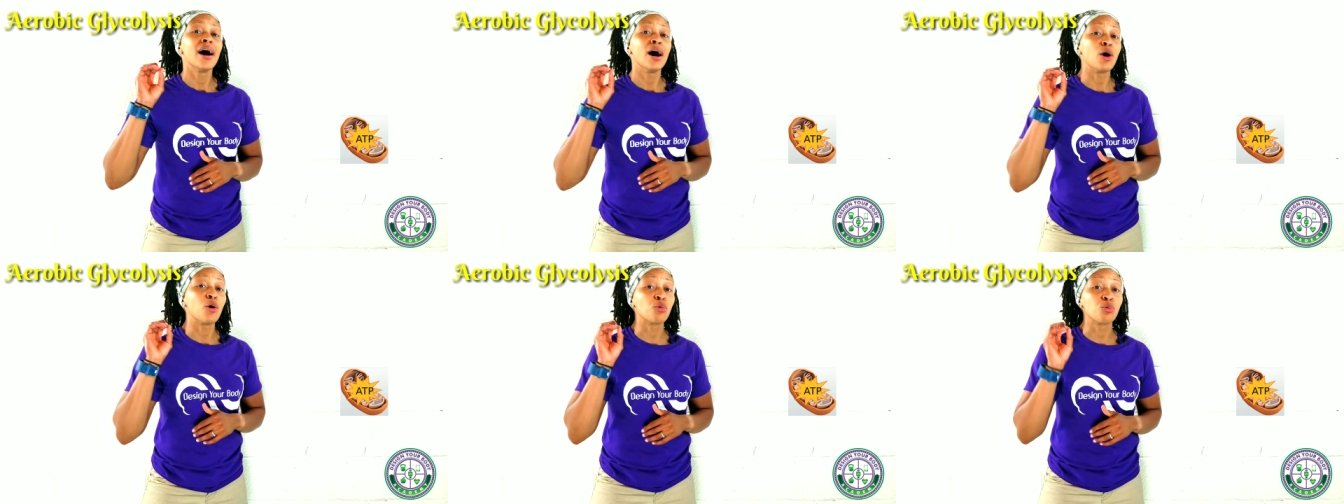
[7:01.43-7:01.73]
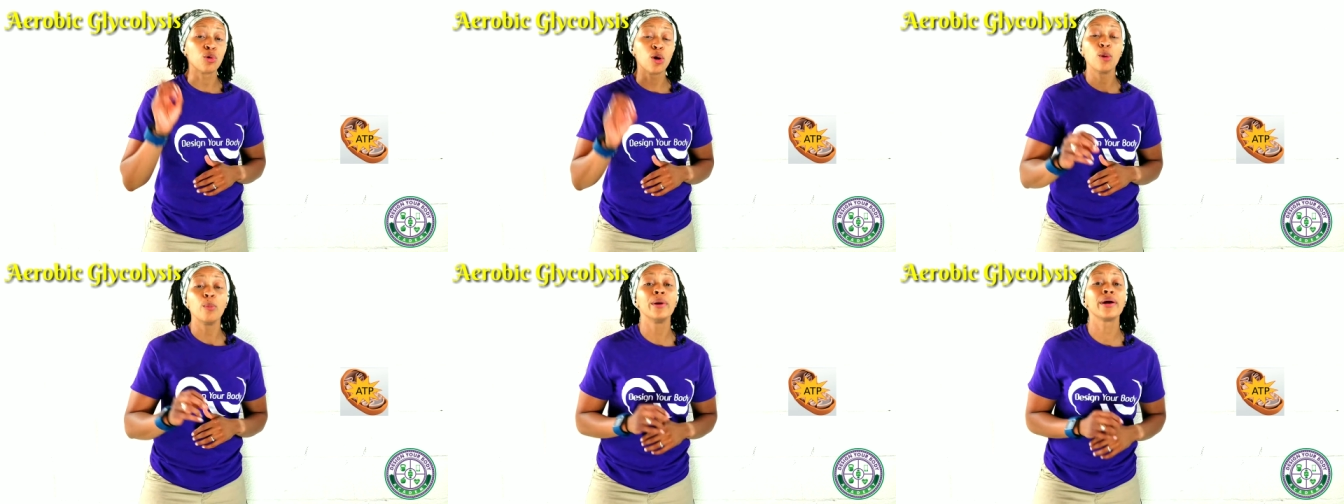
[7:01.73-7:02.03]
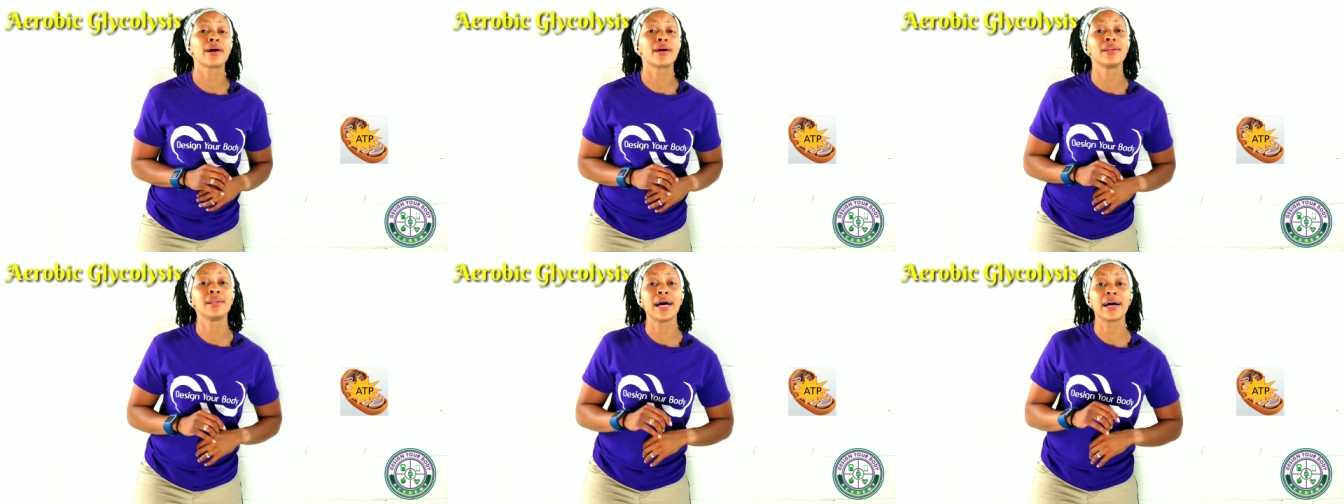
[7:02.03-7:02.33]

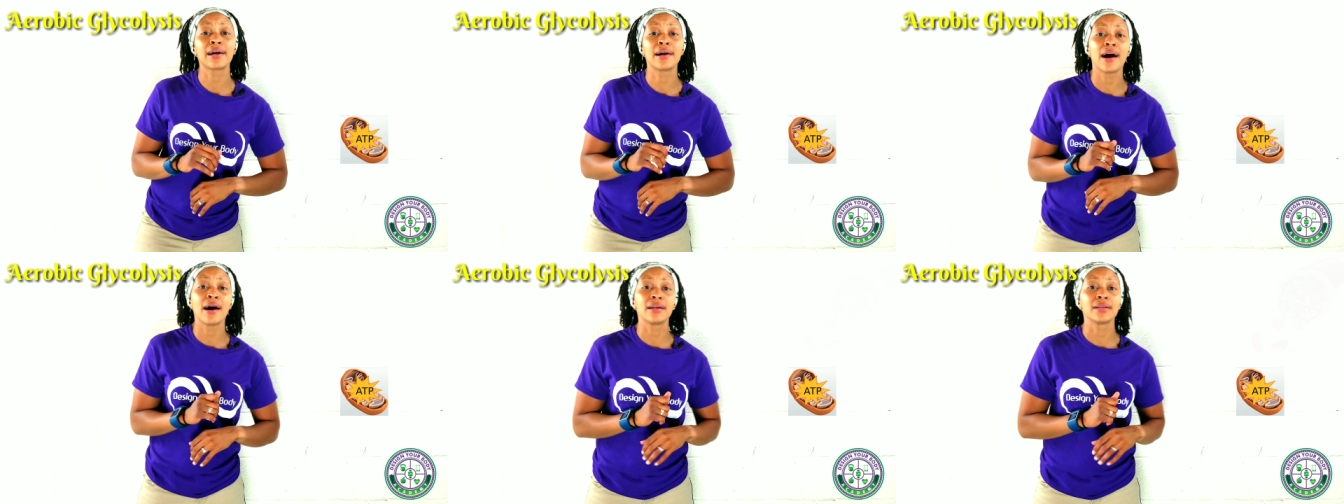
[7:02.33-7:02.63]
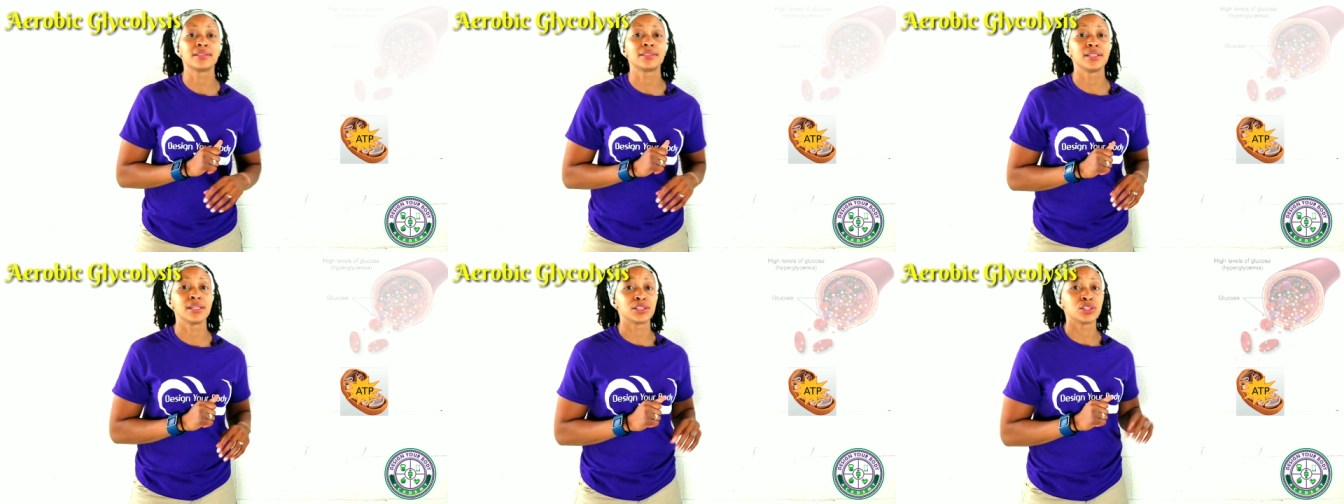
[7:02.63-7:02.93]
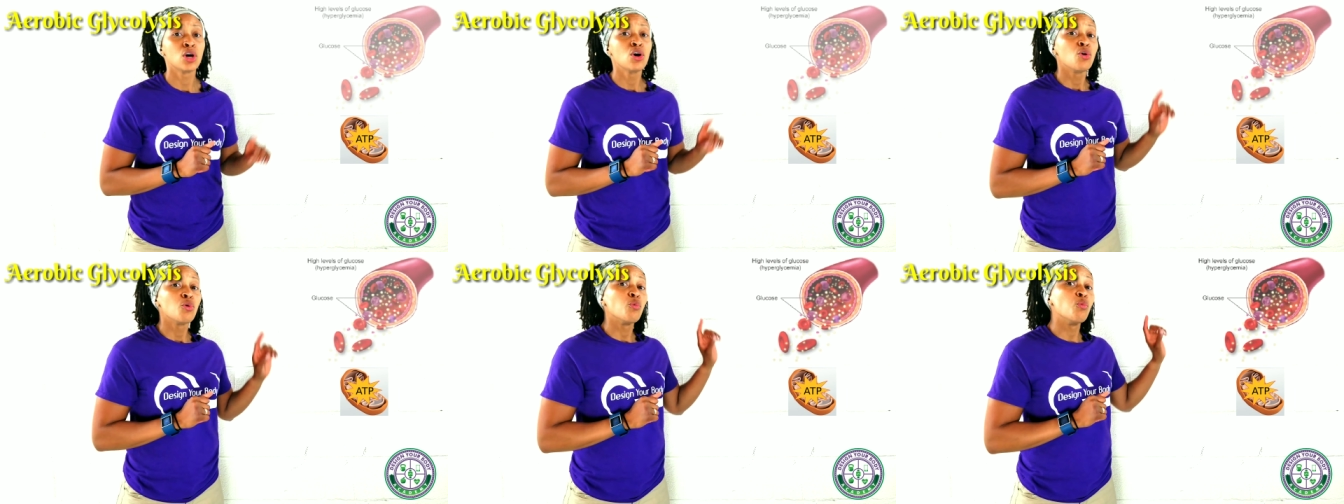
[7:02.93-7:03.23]
aerobic
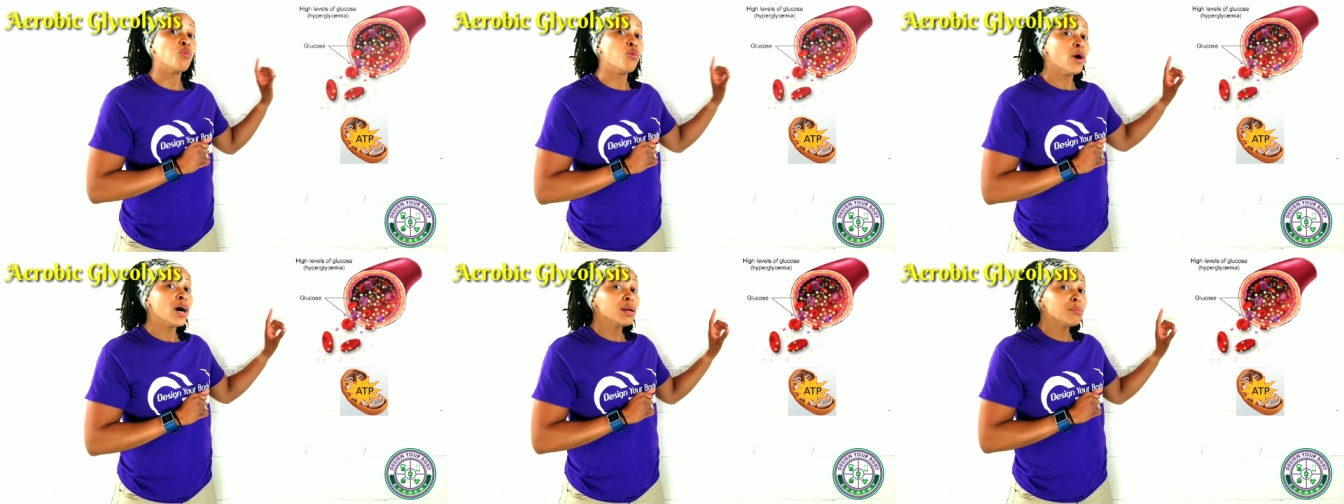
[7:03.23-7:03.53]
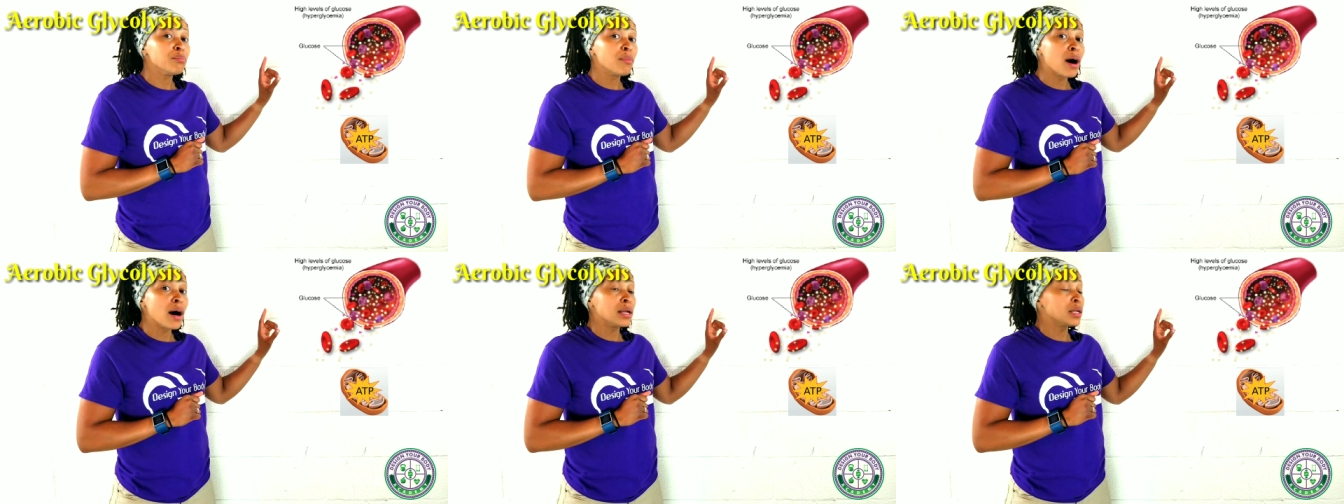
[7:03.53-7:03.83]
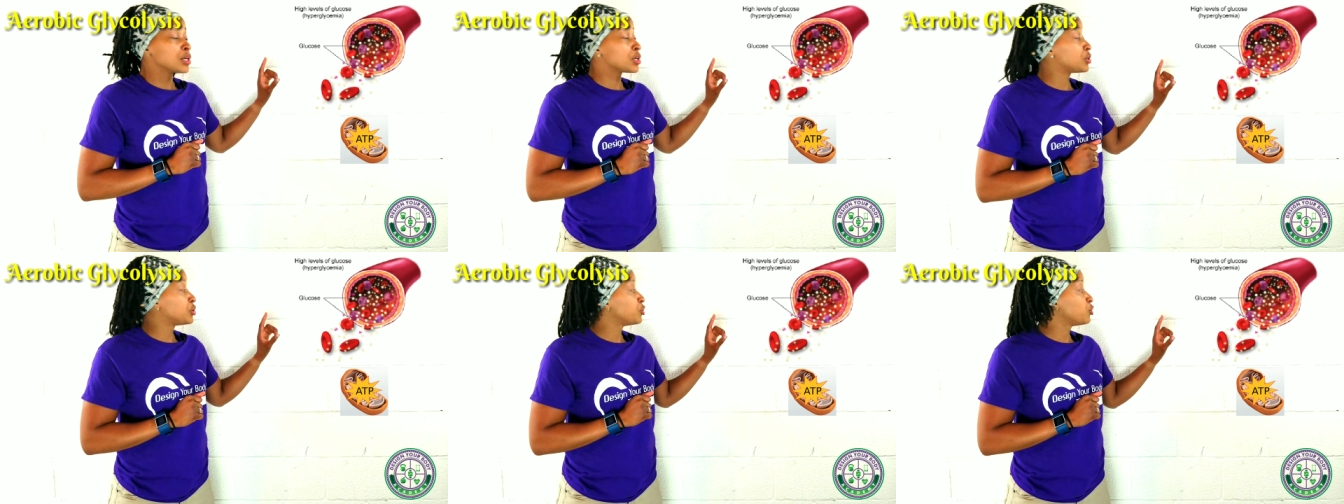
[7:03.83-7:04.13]
glycolysis, 1
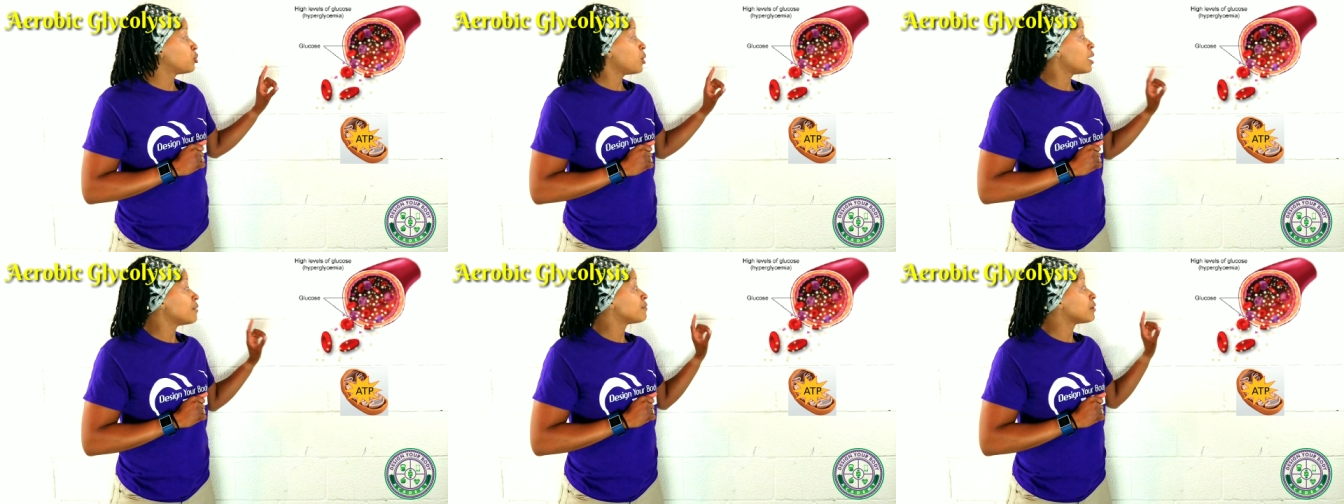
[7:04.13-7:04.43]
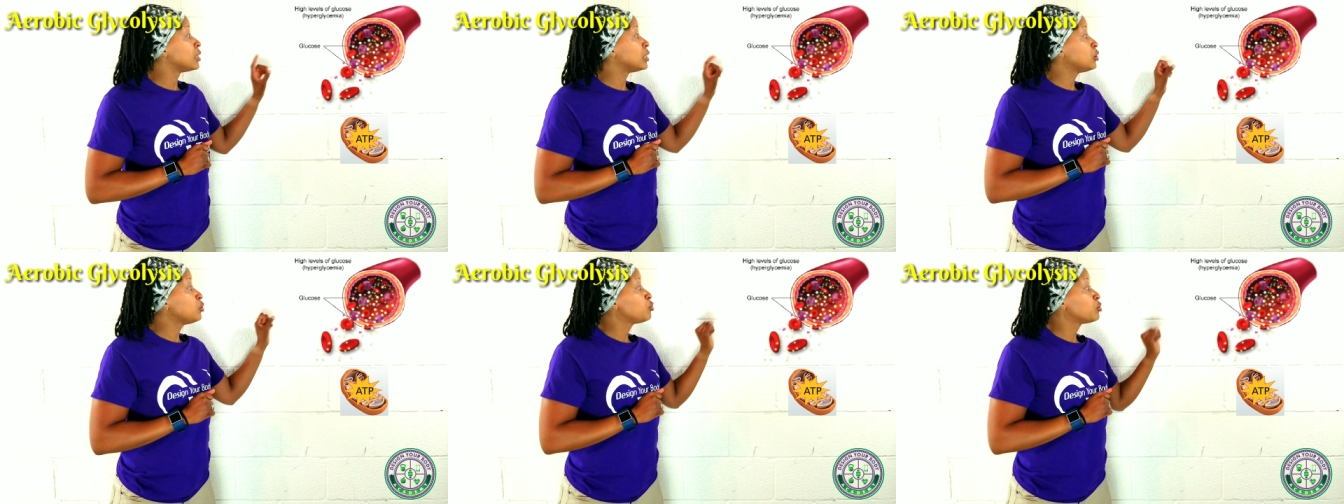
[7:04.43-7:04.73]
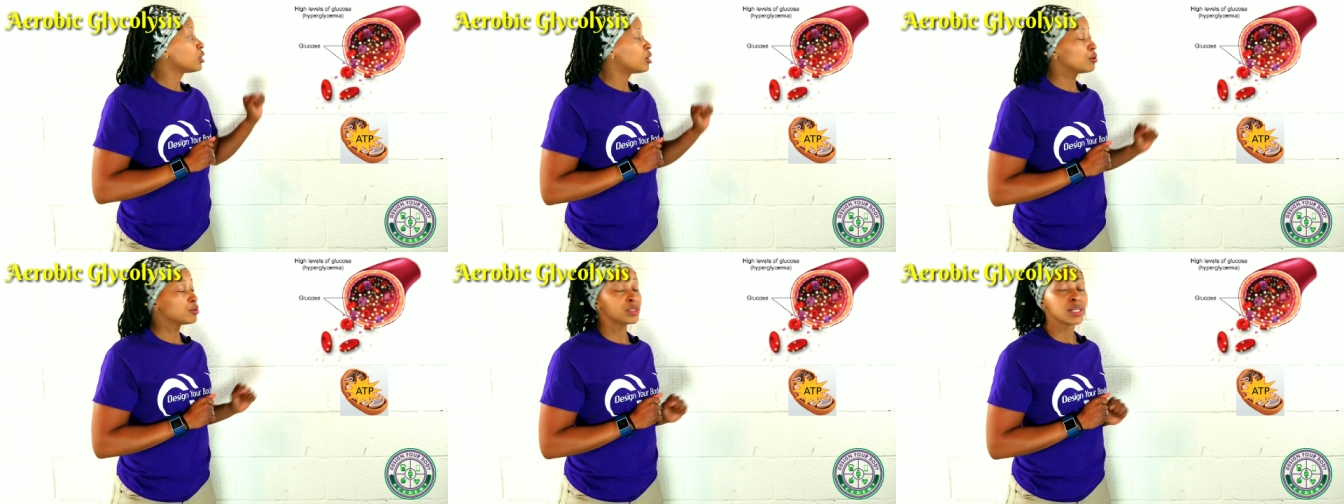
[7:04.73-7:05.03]
molecule of
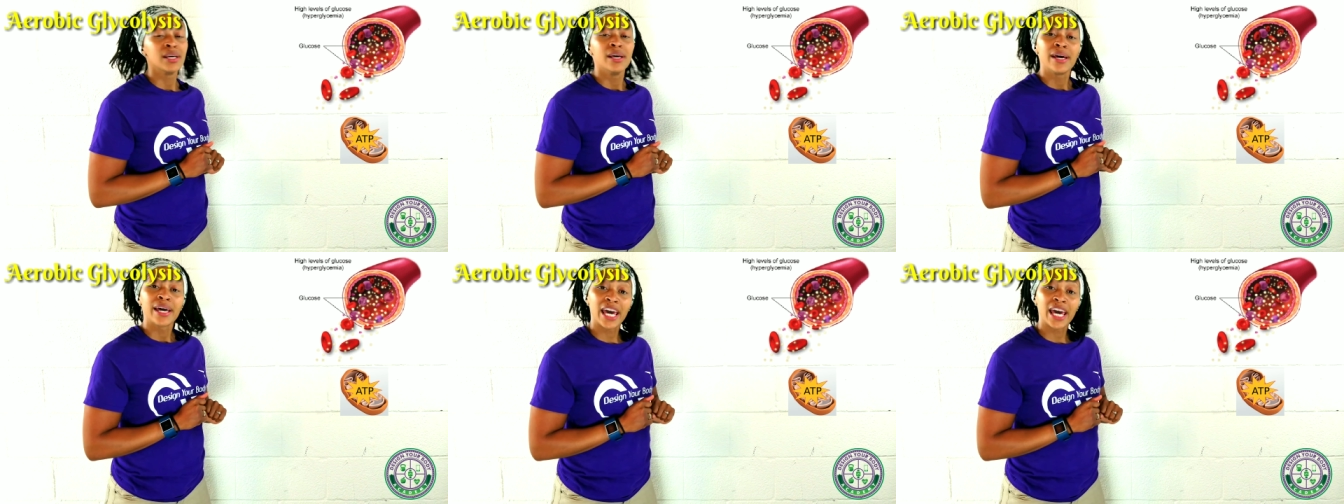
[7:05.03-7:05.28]
glucose